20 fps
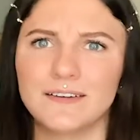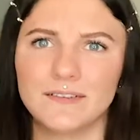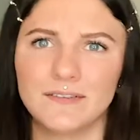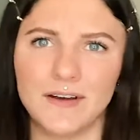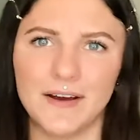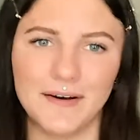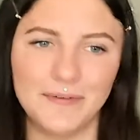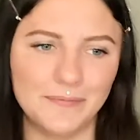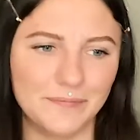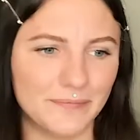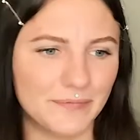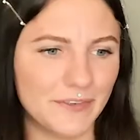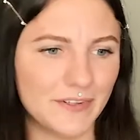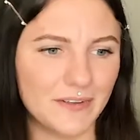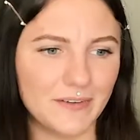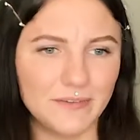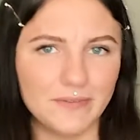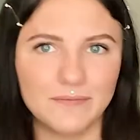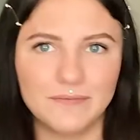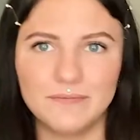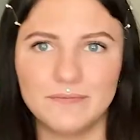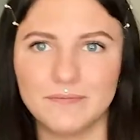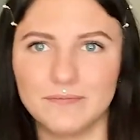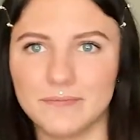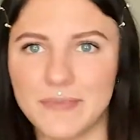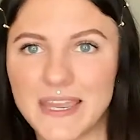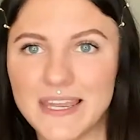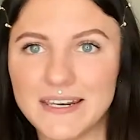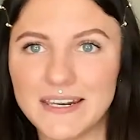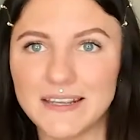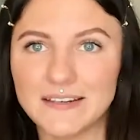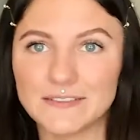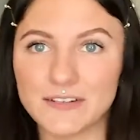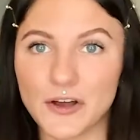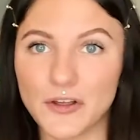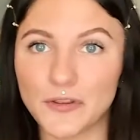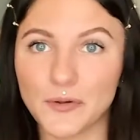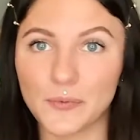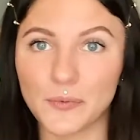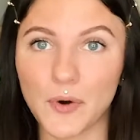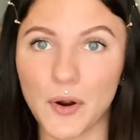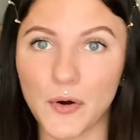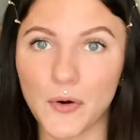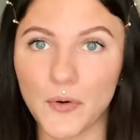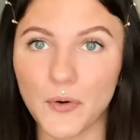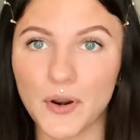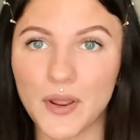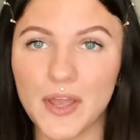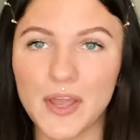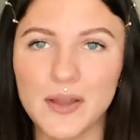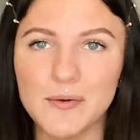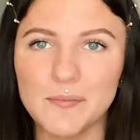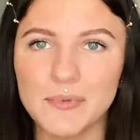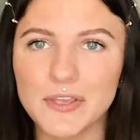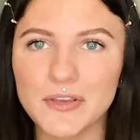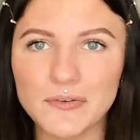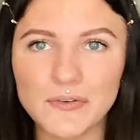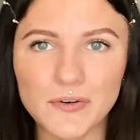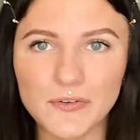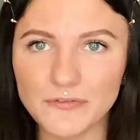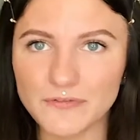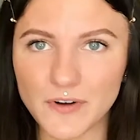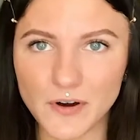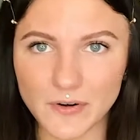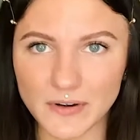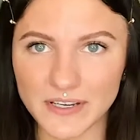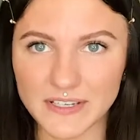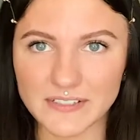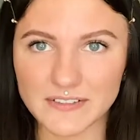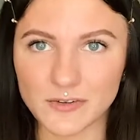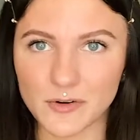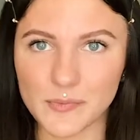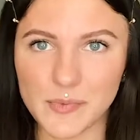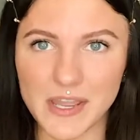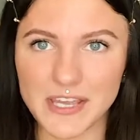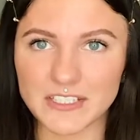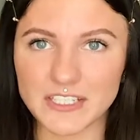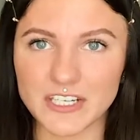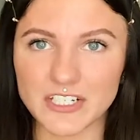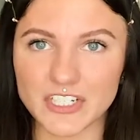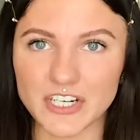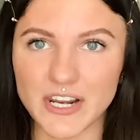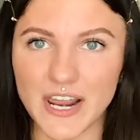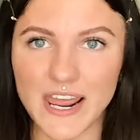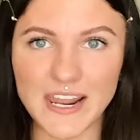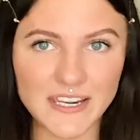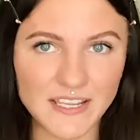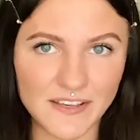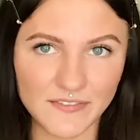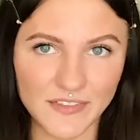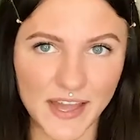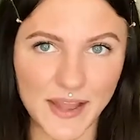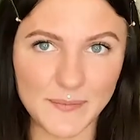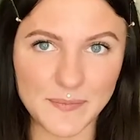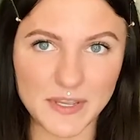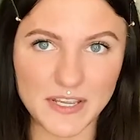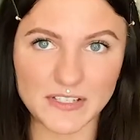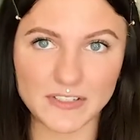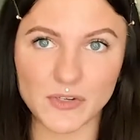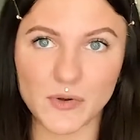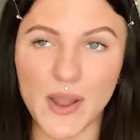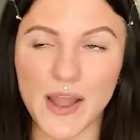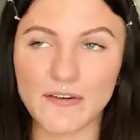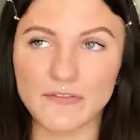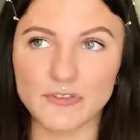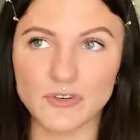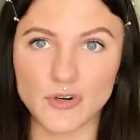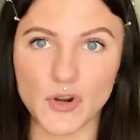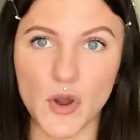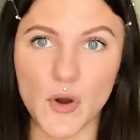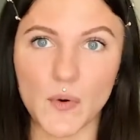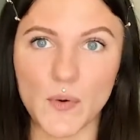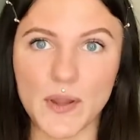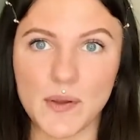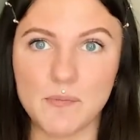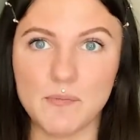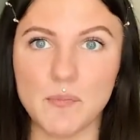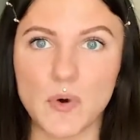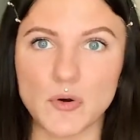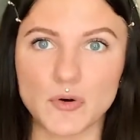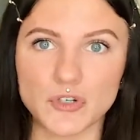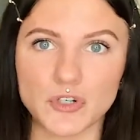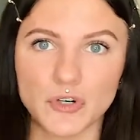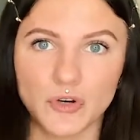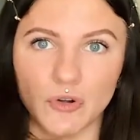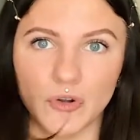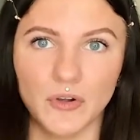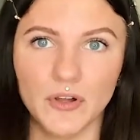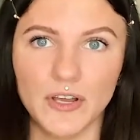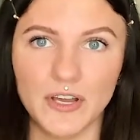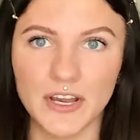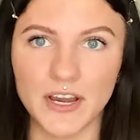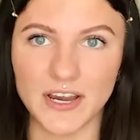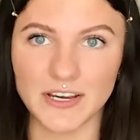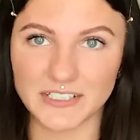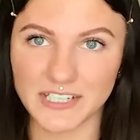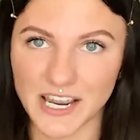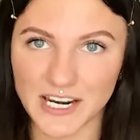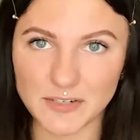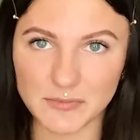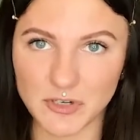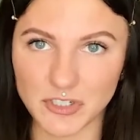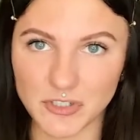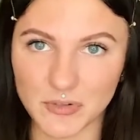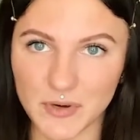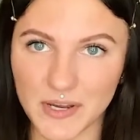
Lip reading: the paintings on the road, but you don't focus or pay attention to any of that because you have no emotional attachment to